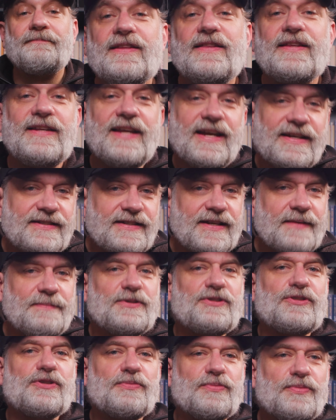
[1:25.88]
The next step
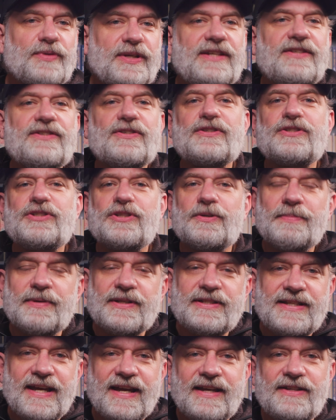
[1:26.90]
is to research your
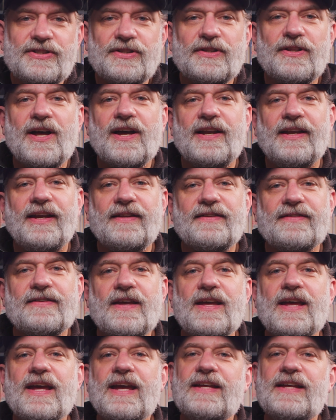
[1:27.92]
potential audience